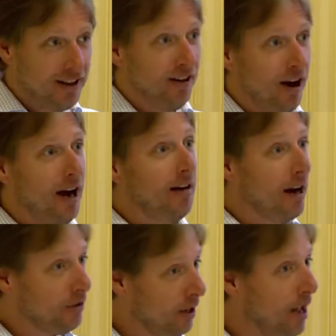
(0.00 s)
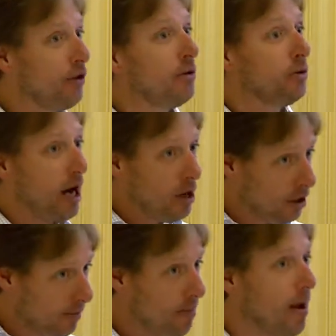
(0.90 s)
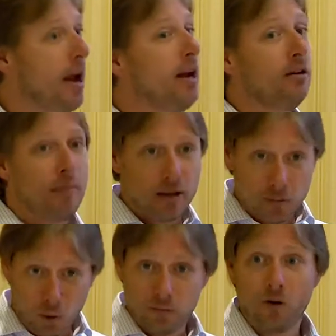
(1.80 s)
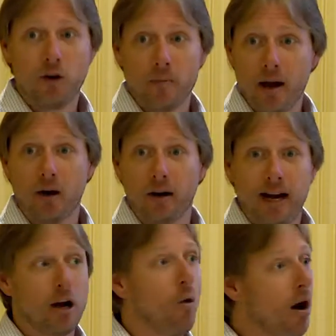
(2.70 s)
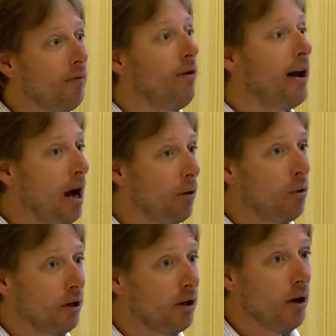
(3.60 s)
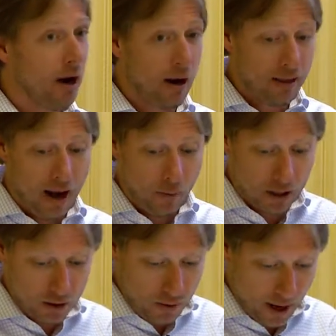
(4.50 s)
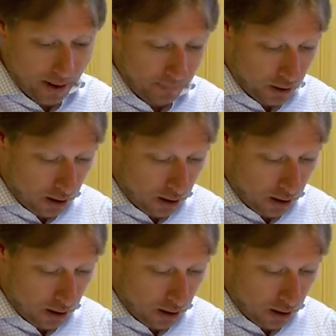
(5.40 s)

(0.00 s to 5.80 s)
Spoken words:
Right? I said, hey, there's some changes that can be made to make this portfolio better. And I quantified how we're going to do, how we could do that.